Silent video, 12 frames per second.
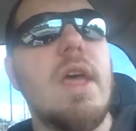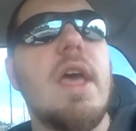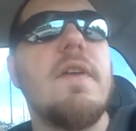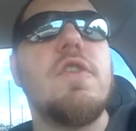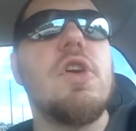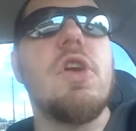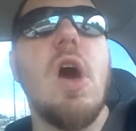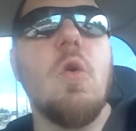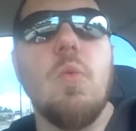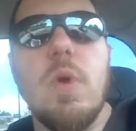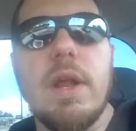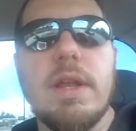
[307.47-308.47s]
if you're
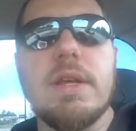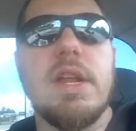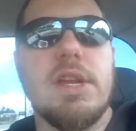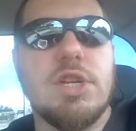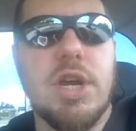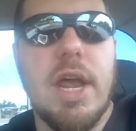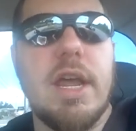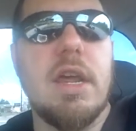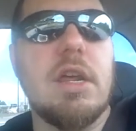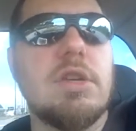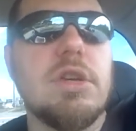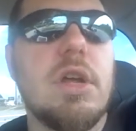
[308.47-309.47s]
not willing to
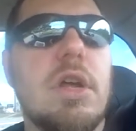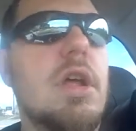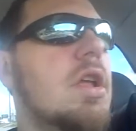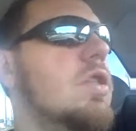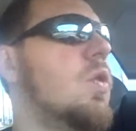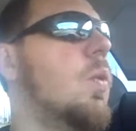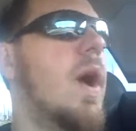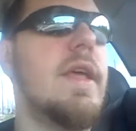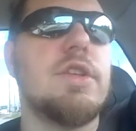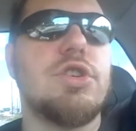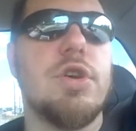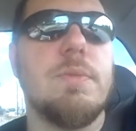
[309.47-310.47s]
change the way
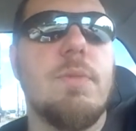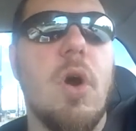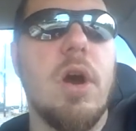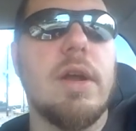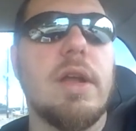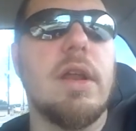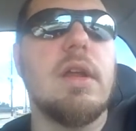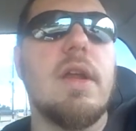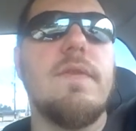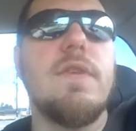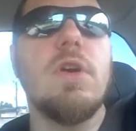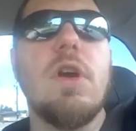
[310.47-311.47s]
that you're marketing,
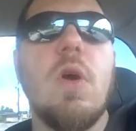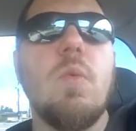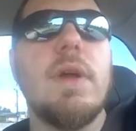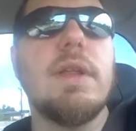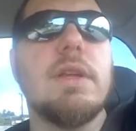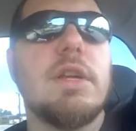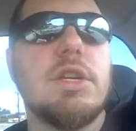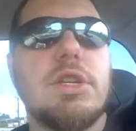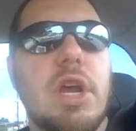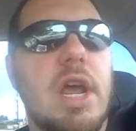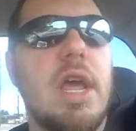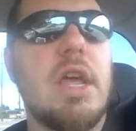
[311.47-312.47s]
if you're not willing to
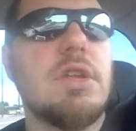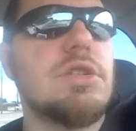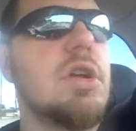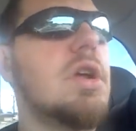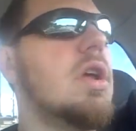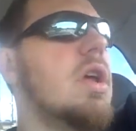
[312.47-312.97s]
change